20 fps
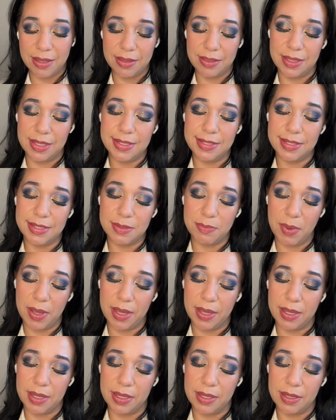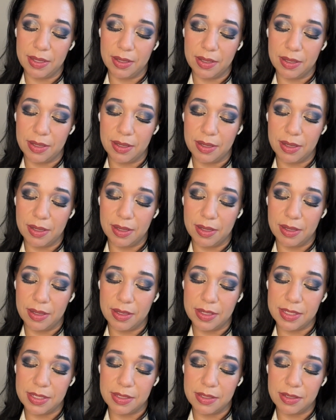This is my
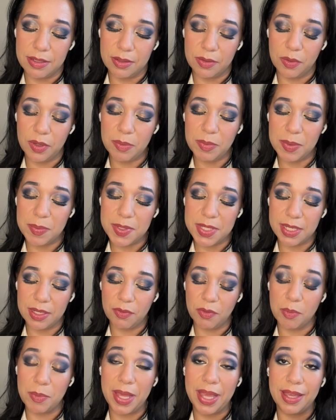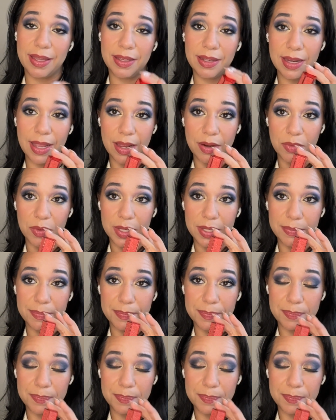cream lipstick from Hank & Henry